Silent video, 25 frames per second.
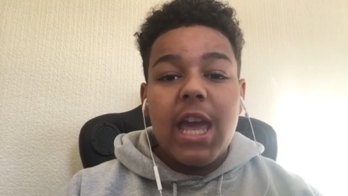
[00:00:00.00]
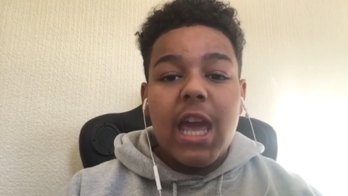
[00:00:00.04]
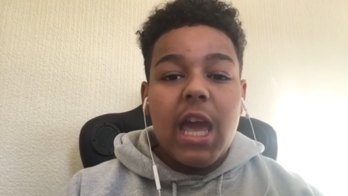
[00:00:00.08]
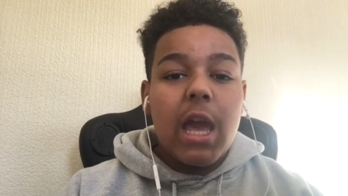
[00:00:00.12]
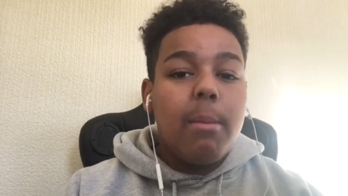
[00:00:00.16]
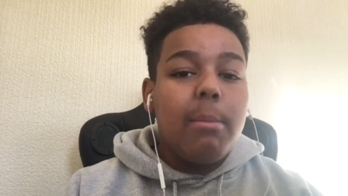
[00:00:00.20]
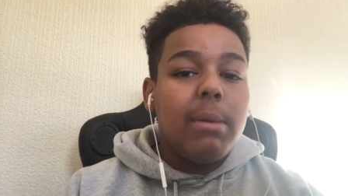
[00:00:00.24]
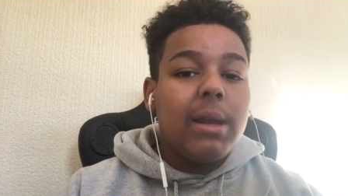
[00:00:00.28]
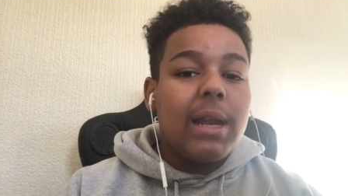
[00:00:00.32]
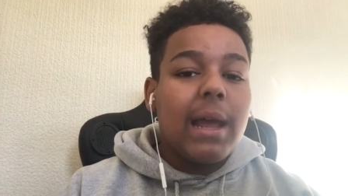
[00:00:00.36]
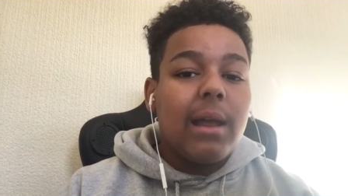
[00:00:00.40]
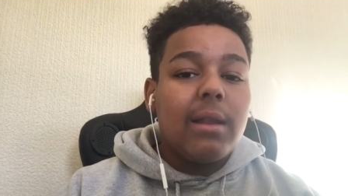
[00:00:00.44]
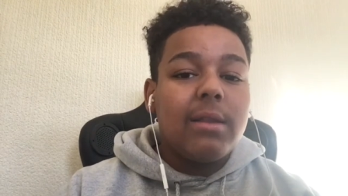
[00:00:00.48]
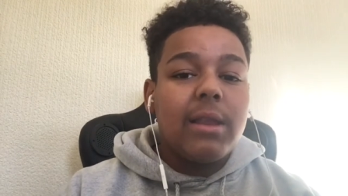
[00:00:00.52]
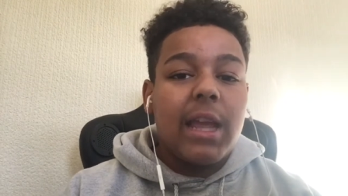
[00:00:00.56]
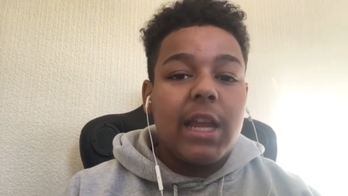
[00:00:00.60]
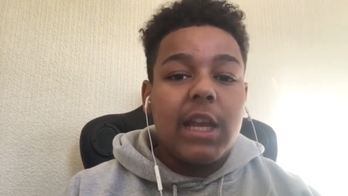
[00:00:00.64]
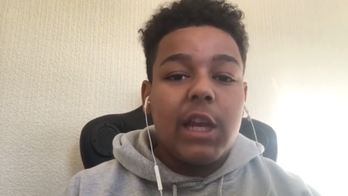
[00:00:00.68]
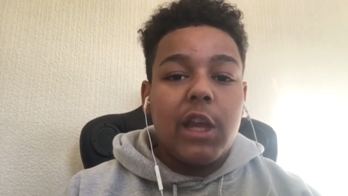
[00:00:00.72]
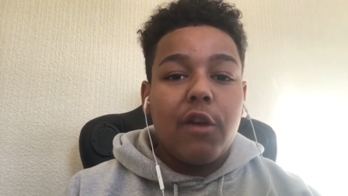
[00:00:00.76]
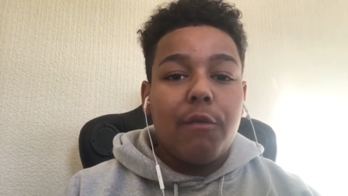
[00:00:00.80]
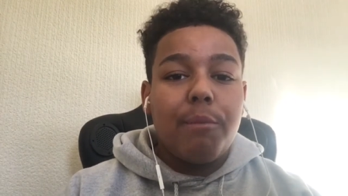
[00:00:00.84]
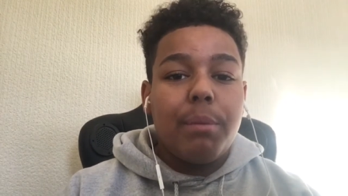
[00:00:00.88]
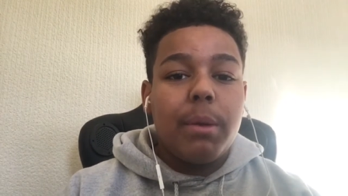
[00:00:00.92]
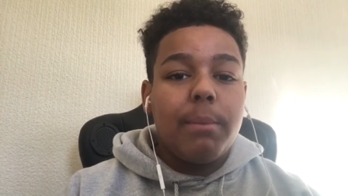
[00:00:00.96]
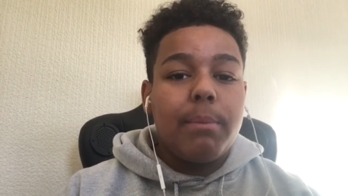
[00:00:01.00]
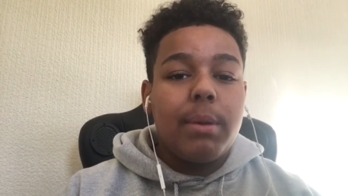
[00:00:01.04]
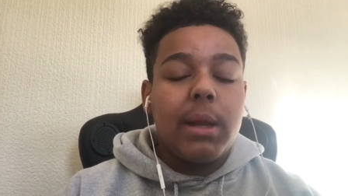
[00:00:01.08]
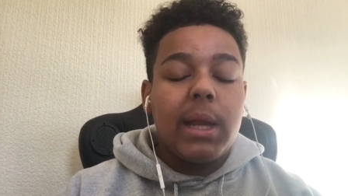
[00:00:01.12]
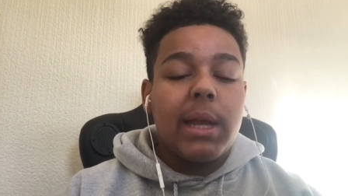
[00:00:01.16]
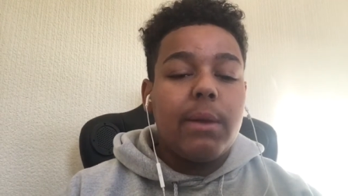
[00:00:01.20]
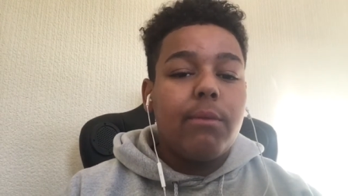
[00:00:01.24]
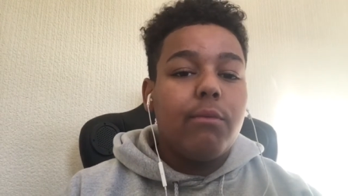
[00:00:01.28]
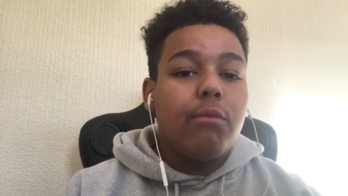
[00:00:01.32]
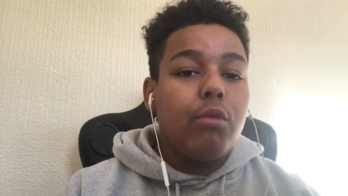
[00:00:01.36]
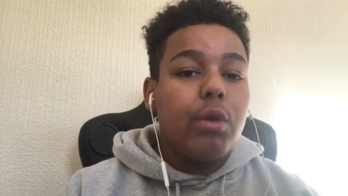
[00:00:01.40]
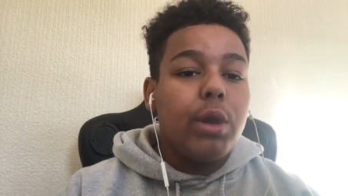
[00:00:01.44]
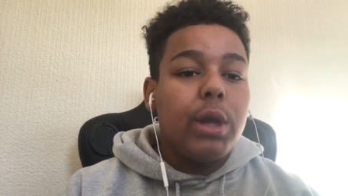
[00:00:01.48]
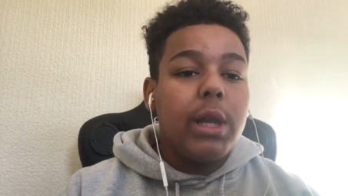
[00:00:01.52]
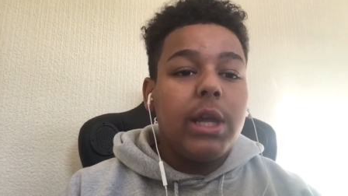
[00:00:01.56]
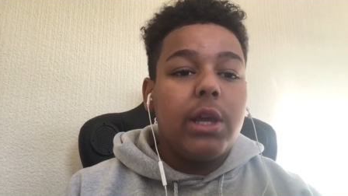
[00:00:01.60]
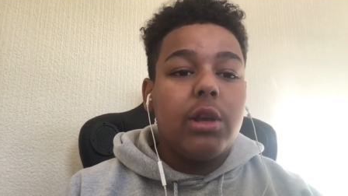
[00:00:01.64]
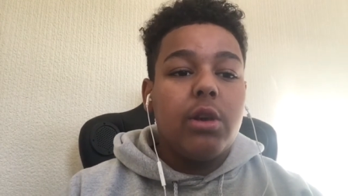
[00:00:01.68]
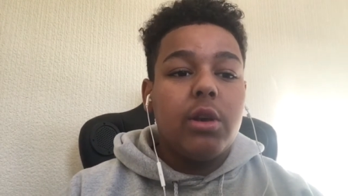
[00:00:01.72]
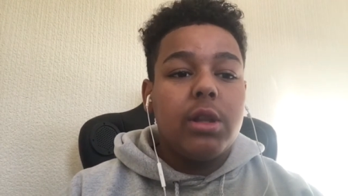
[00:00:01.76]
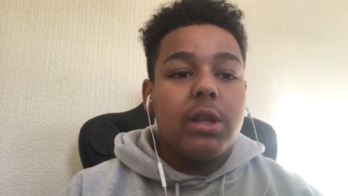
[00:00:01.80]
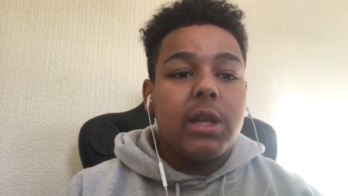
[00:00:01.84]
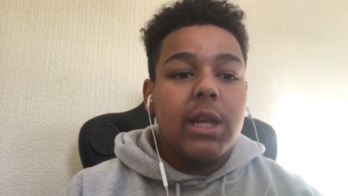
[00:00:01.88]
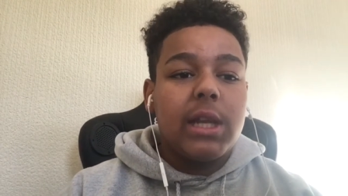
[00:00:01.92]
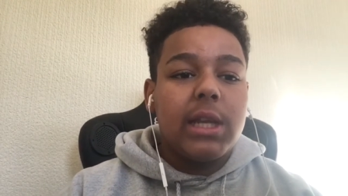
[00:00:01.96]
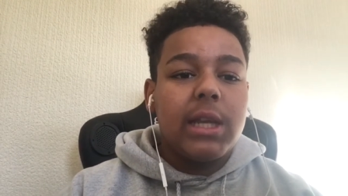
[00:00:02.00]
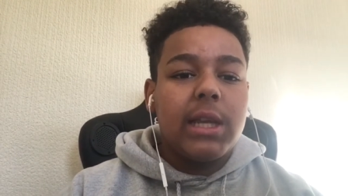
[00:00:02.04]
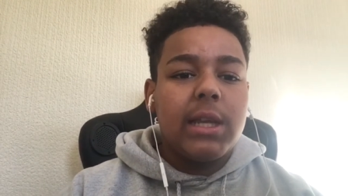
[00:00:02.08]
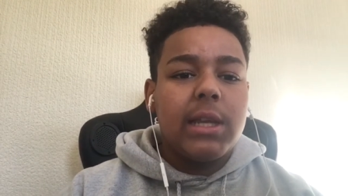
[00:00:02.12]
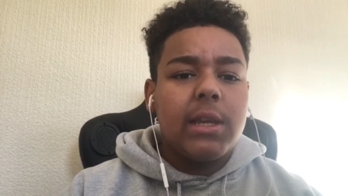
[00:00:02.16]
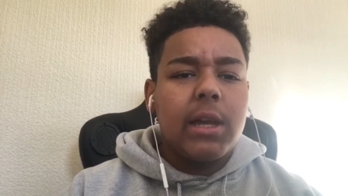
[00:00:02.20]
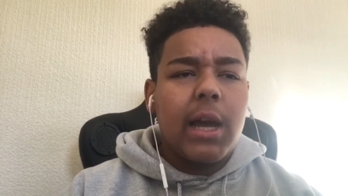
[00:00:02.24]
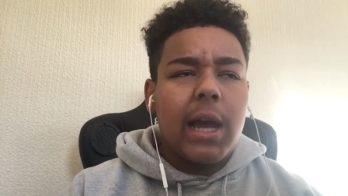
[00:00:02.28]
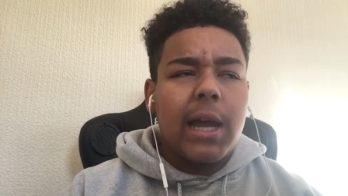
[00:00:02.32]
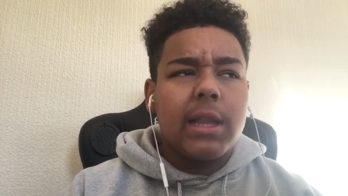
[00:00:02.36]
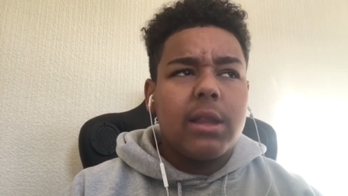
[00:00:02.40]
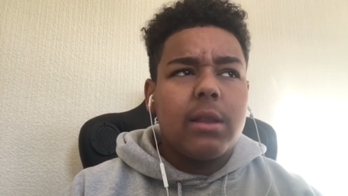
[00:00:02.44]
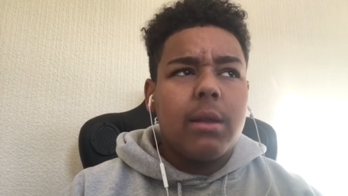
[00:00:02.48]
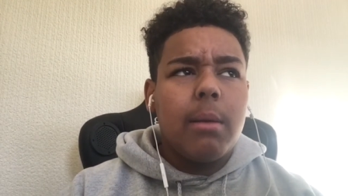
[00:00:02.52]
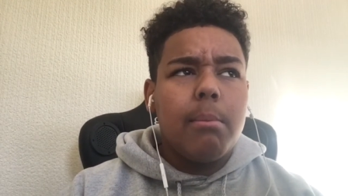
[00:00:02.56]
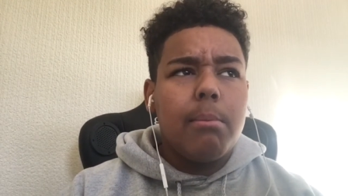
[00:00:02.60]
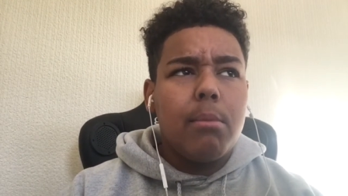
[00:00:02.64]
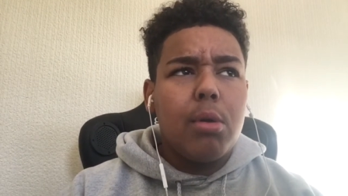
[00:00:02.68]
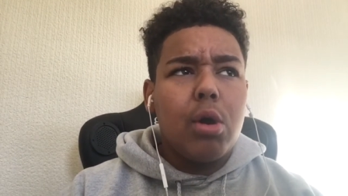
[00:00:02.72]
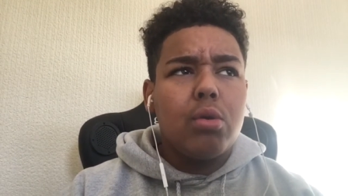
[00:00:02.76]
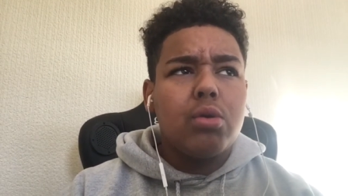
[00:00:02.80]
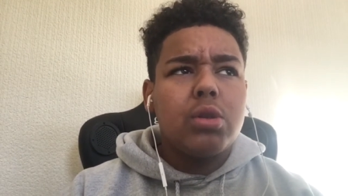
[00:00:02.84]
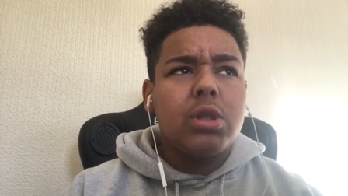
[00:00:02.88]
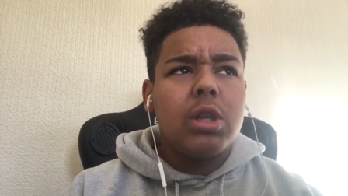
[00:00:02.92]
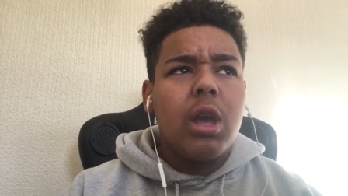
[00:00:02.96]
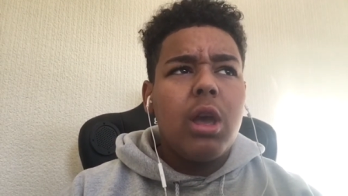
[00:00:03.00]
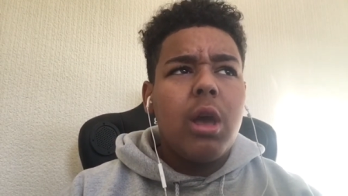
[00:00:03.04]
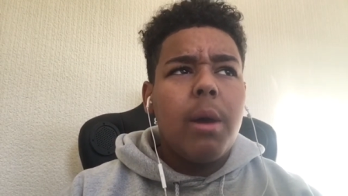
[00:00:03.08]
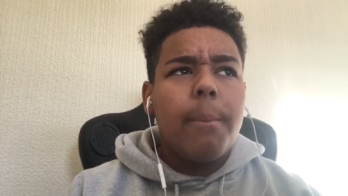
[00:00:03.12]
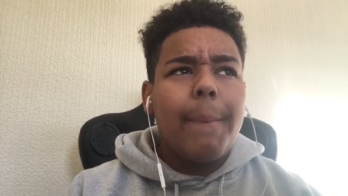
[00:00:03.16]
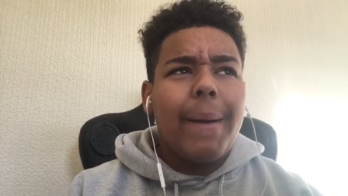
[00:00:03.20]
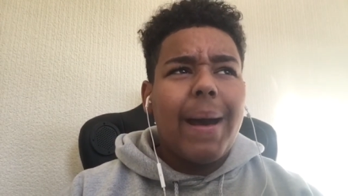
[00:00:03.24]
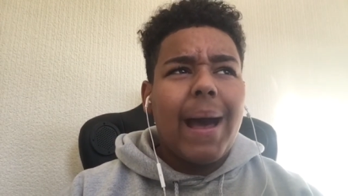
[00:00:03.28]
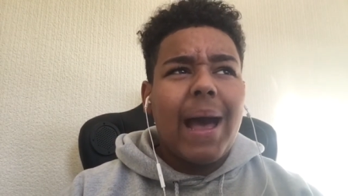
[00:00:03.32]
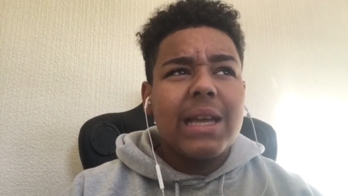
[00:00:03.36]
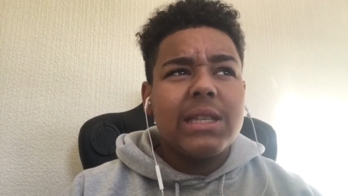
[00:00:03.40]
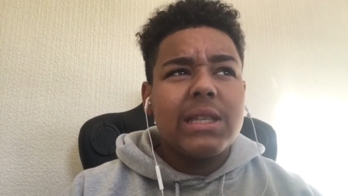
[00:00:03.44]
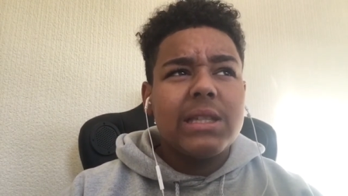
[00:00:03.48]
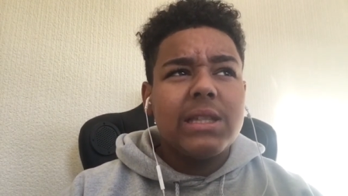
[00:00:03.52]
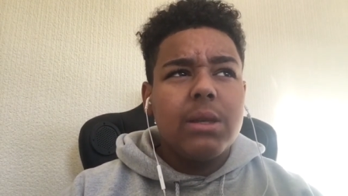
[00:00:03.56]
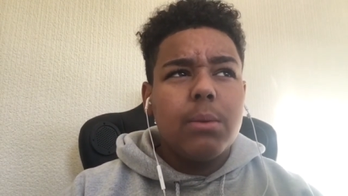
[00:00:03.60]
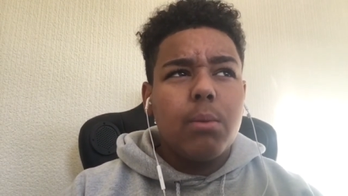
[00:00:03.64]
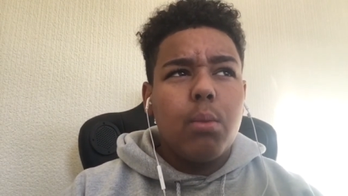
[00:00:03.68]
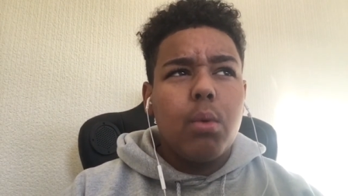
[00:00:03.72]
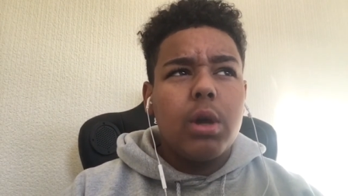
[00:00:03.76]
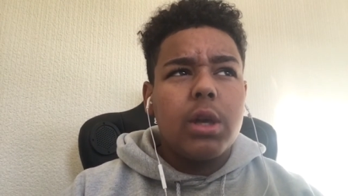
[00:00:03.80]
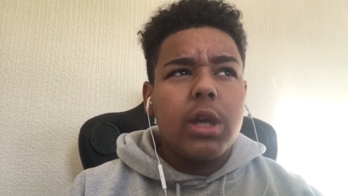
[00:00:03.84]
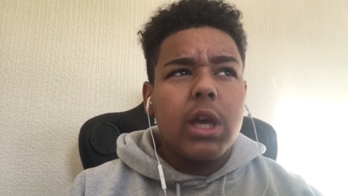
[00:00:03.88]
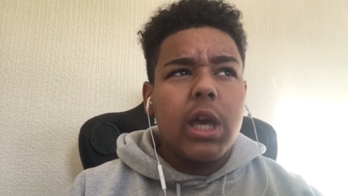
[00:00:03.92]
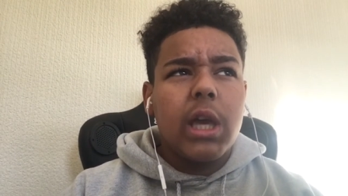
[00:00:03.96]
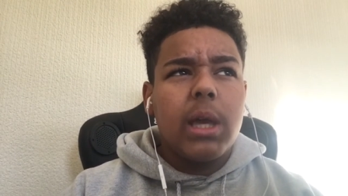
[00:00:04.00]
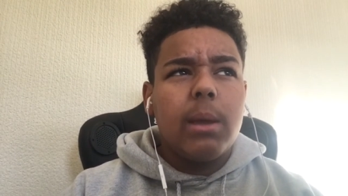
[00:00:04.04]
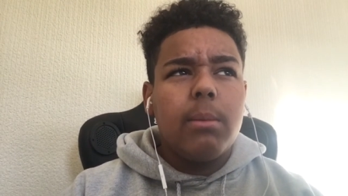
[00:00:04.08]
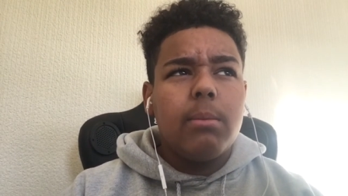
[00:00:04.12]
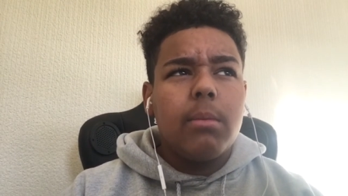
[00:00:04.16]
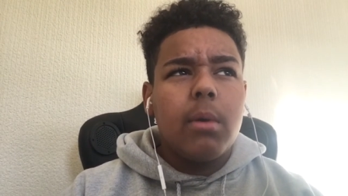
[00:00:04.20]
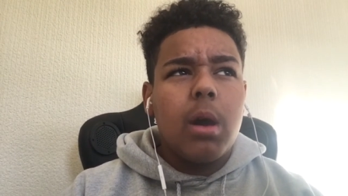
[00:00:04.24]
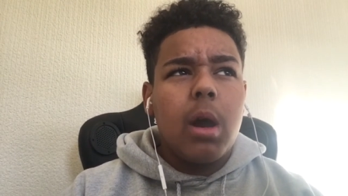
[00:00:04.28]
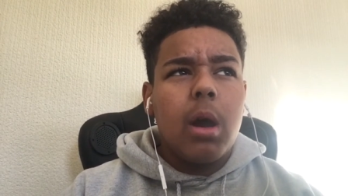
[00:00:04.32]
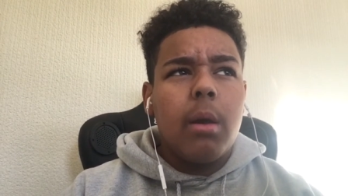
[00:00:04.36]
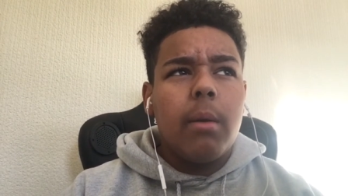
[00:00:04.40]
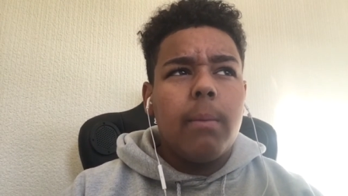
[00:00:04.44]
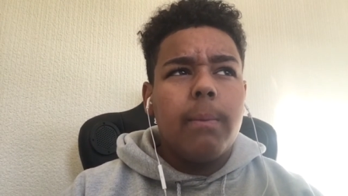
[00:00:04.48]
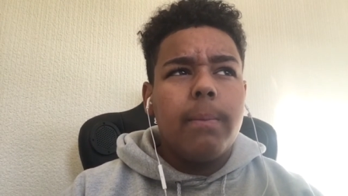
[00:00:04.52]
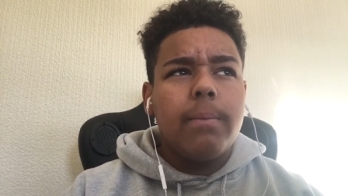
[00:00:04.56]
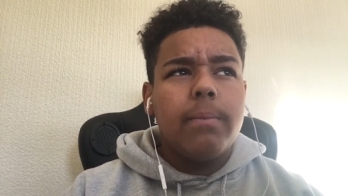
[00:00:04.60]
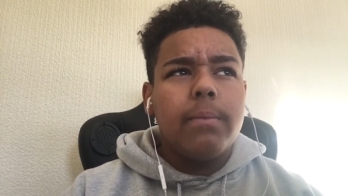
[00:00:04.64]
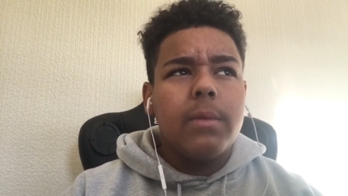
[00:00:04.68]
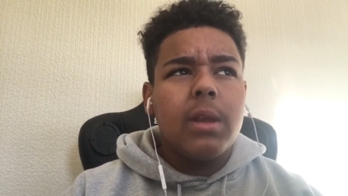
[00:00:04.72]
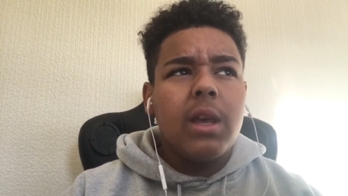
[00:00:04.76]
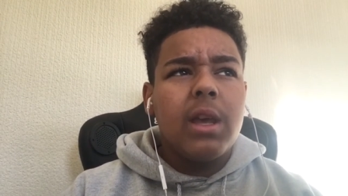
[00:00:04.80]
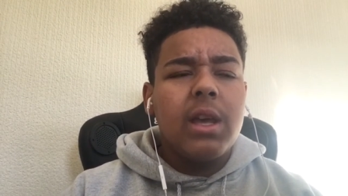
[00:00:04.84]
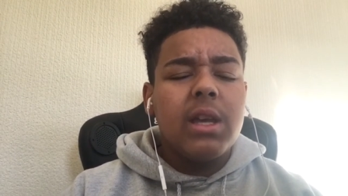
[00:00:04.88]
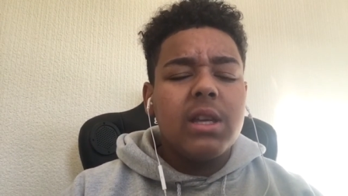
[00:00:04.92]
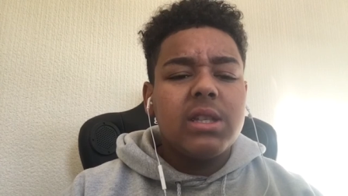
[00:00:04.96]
him and Elneny have been playing really good, and he had the most passes in one game um,